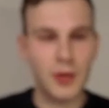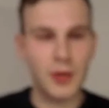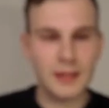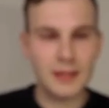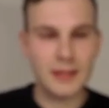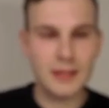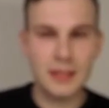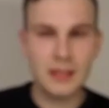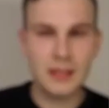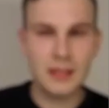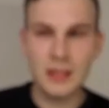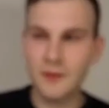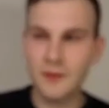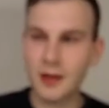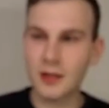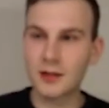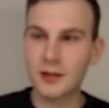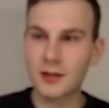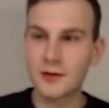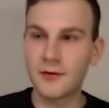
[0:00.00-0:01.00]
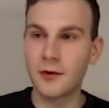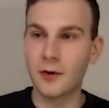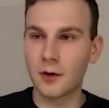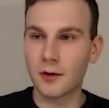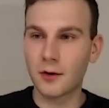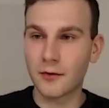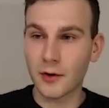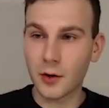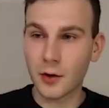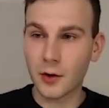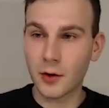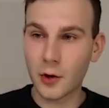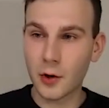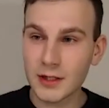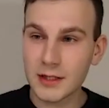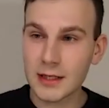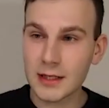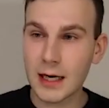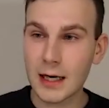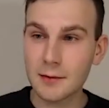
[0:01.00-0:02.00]
we can see that the
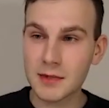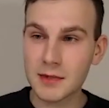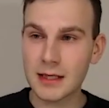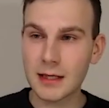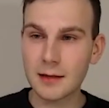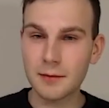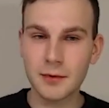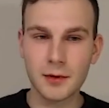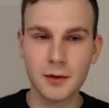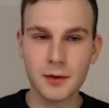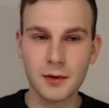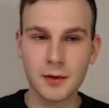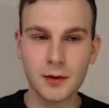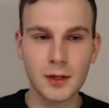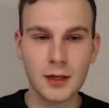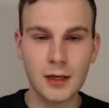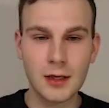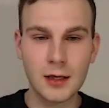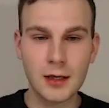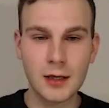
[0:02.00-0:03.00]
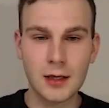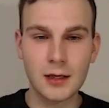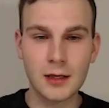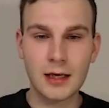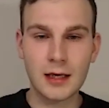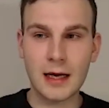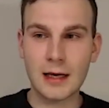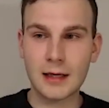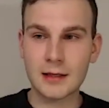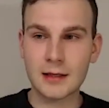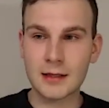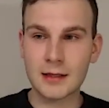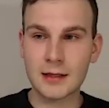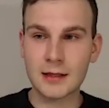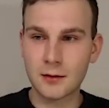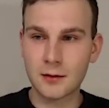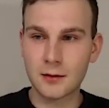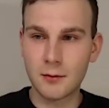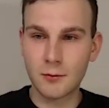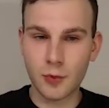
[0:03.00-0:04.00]
current time step
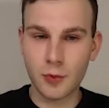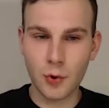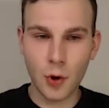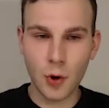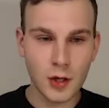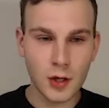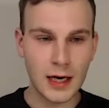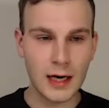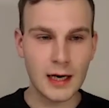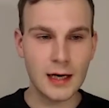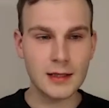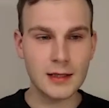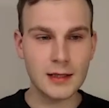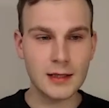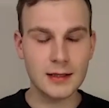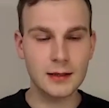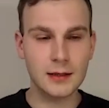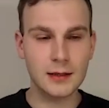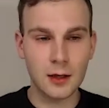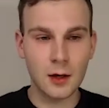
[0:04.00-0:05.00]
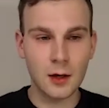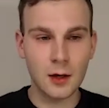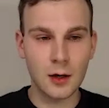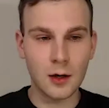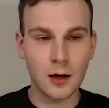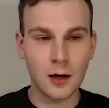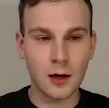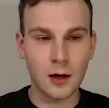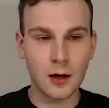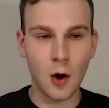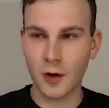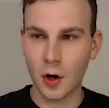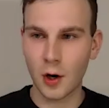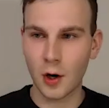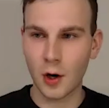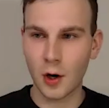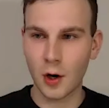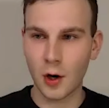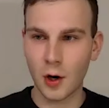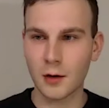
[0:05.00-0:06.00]
gets broadcasted along
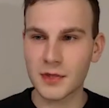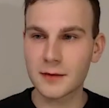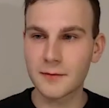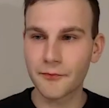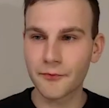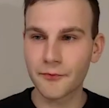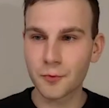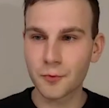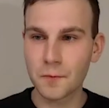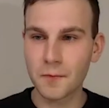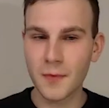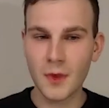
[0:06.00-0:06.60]
the columns.